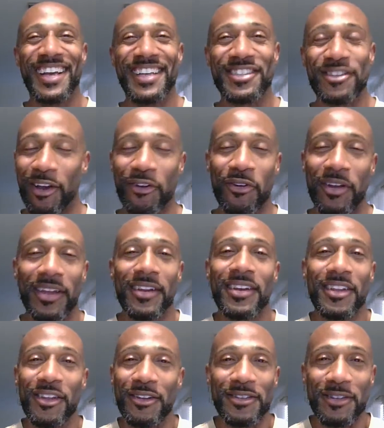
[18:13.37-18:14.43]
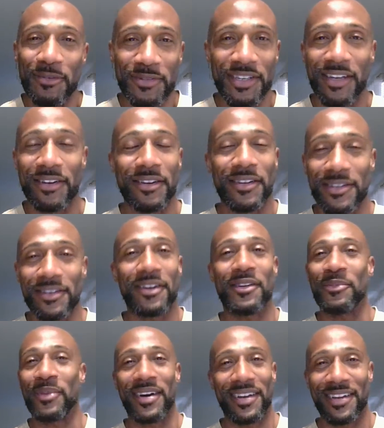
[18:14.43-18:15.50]
So I created a YouTube channel to talk
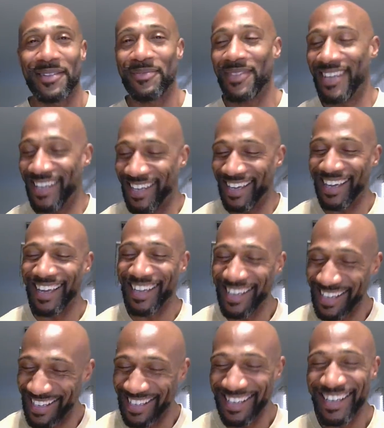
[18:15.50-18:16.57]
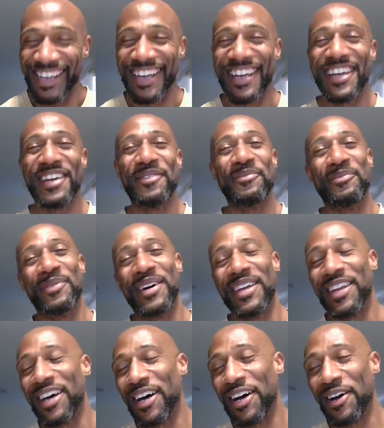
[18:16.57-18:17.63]
about it.
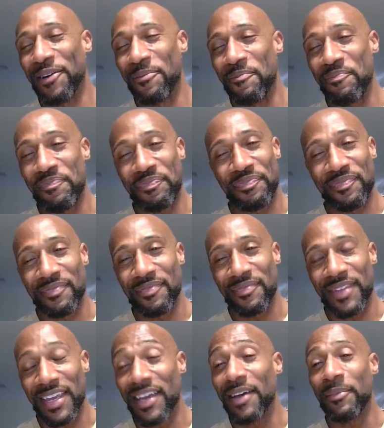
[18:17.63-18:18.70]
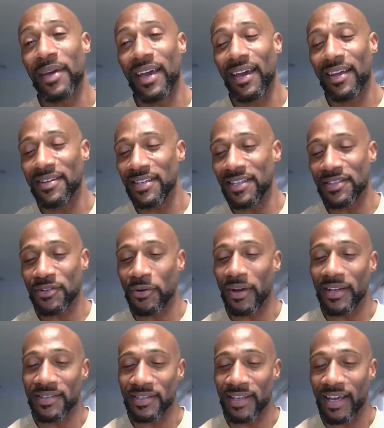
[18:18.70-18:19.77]
But yeah, man, it's
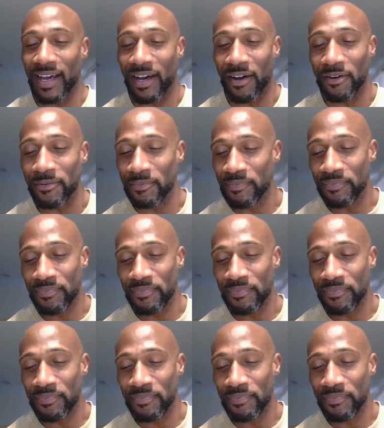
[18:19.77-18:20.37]
crazy how